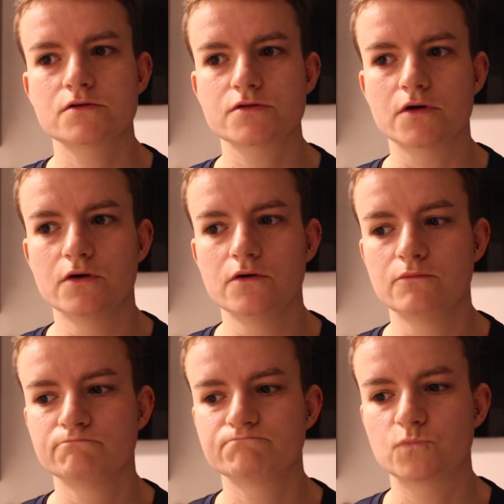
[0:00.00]

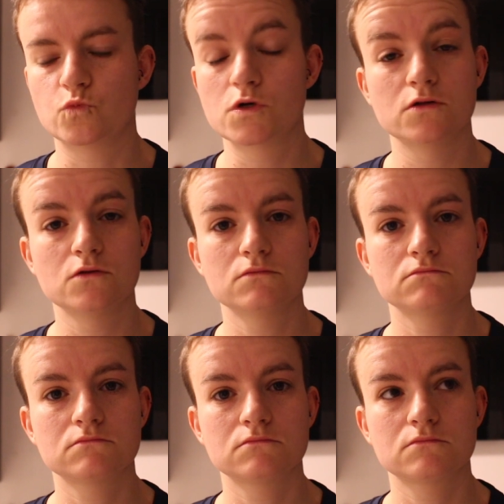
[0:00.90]
So we'll
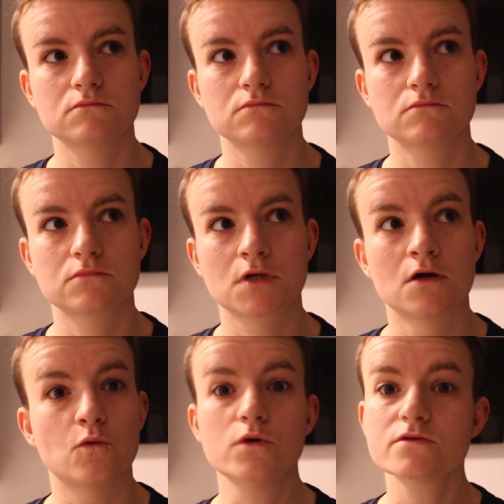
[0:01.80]

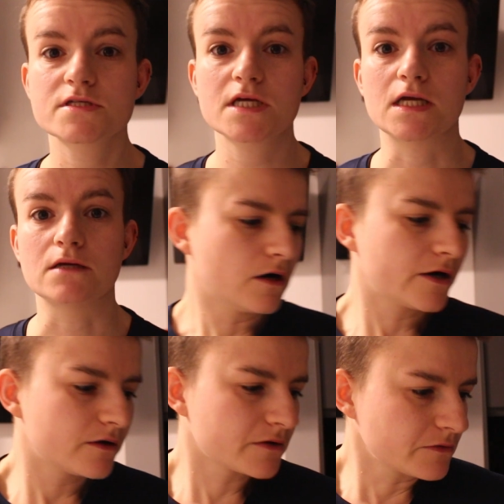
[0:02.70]
see. All
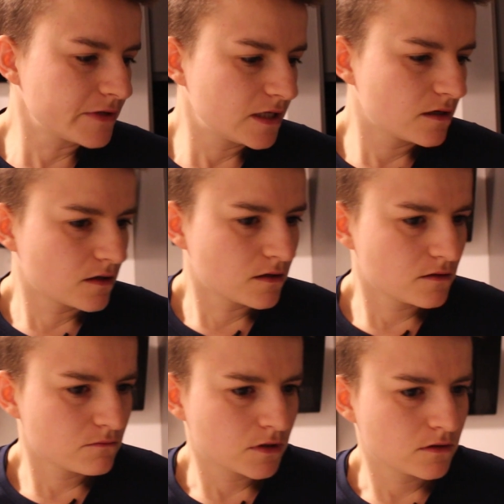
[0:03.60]
right, I'm going to eat
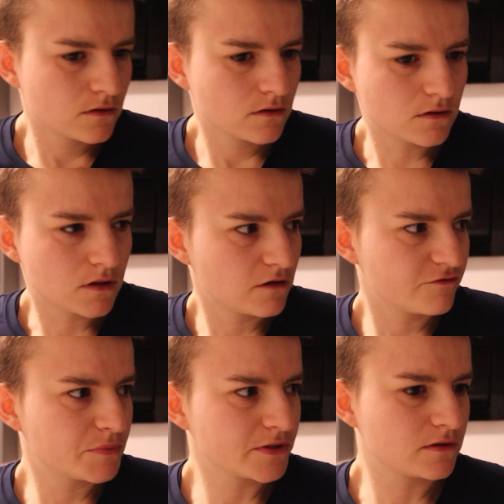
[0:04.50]

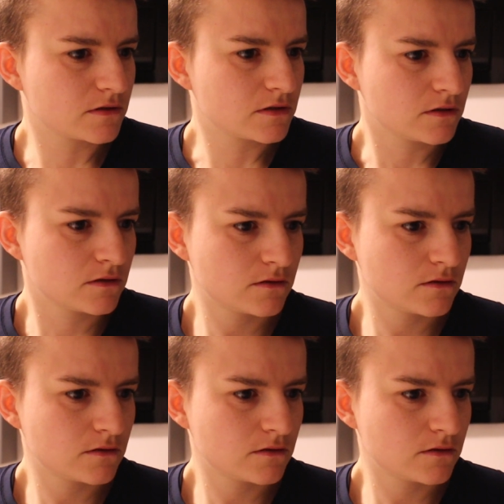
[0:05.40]
half a banana.